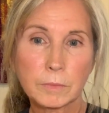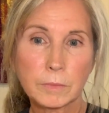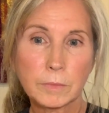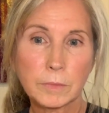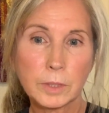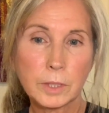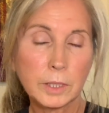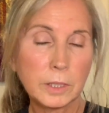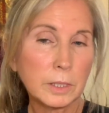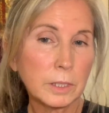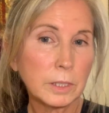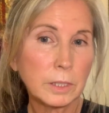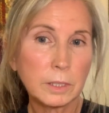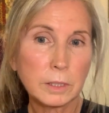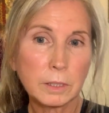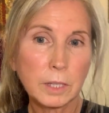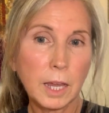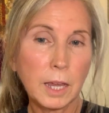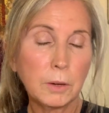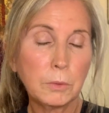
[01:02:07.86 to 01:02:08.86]
This is
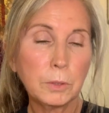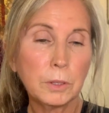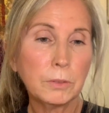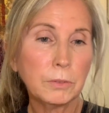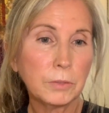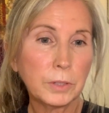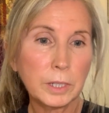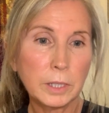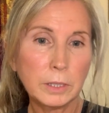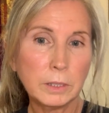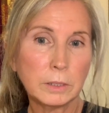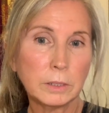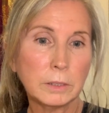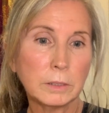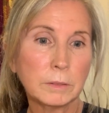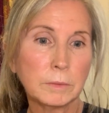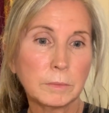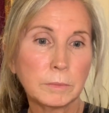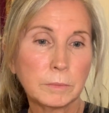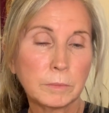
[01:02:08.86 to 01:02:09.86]
how we feel.
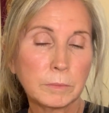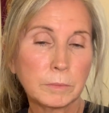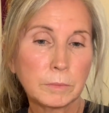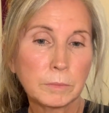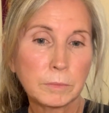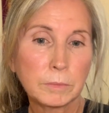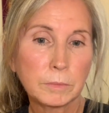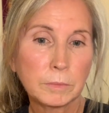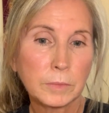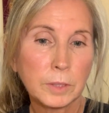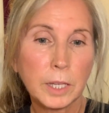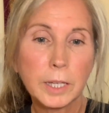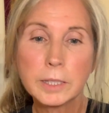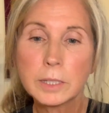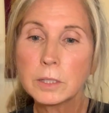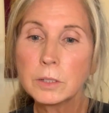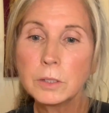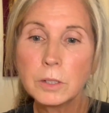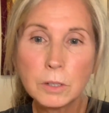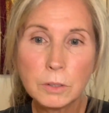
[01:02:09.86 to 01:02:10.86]
It's
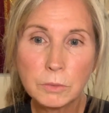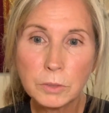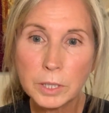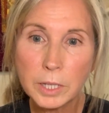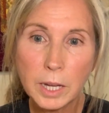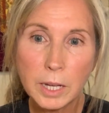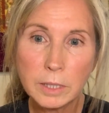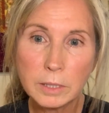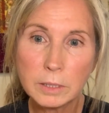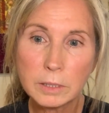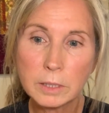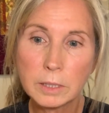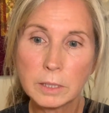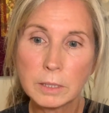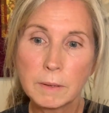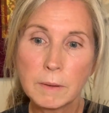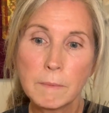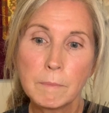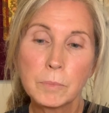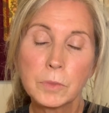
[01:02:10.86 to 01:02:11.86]
not reality.
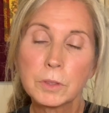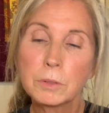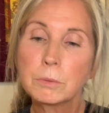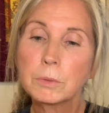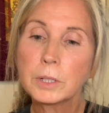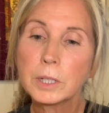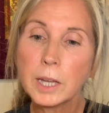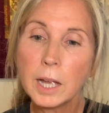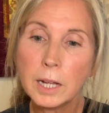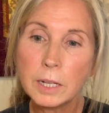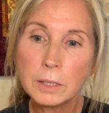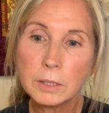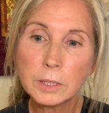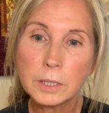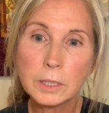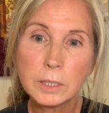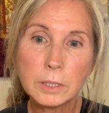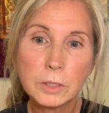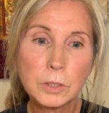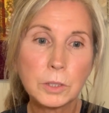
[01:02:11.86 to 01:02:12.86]
The
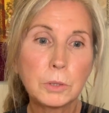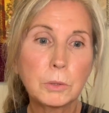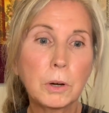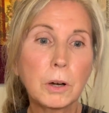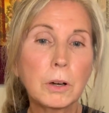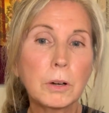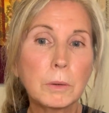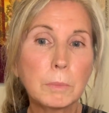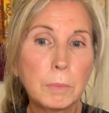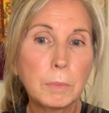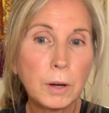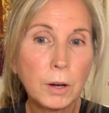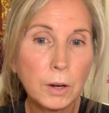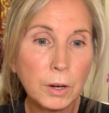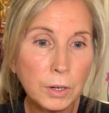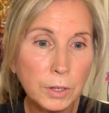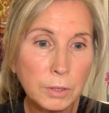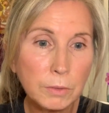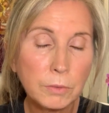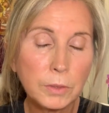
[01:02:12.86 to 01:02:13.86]
reality is you are a
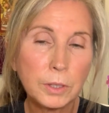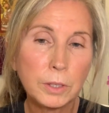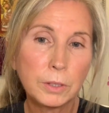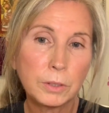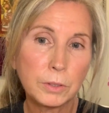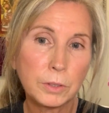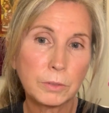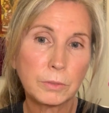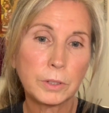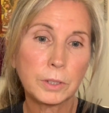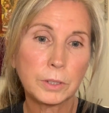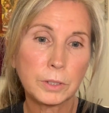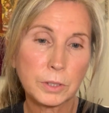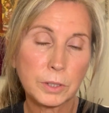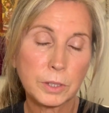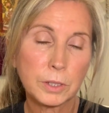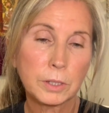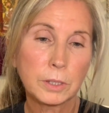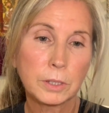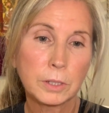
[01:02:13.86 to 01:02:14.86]
part of the universe,
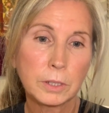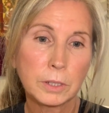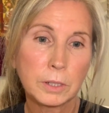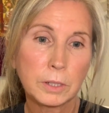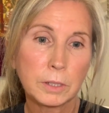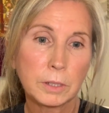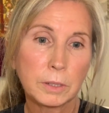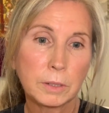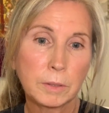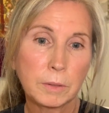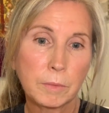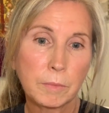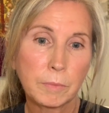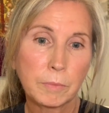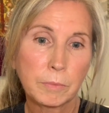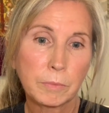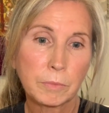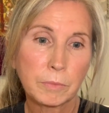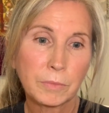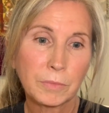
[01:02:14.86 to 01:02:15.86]

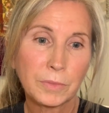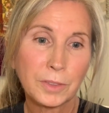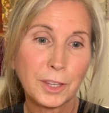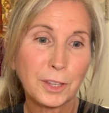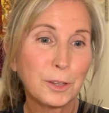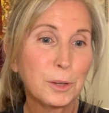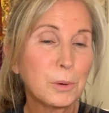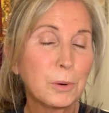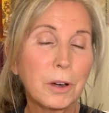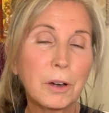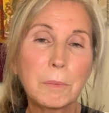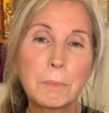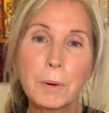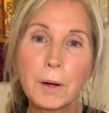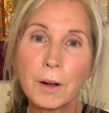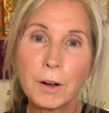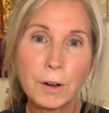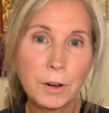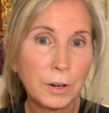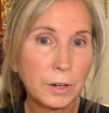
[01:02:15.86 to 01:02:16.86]
that you are a
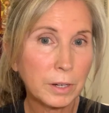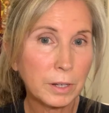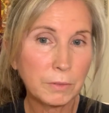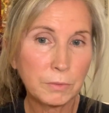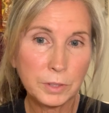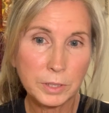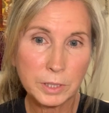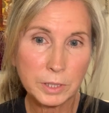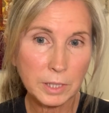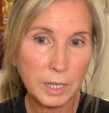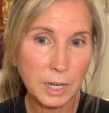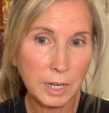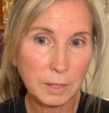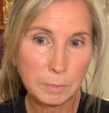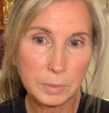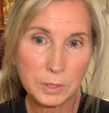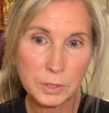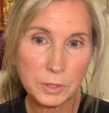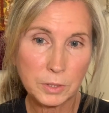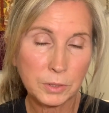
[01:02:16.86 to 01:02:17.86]
part of this
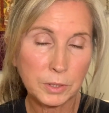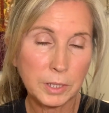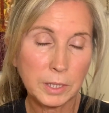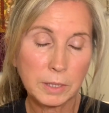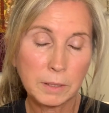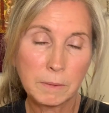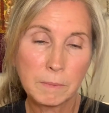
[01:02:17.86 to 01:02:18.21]
tapestry,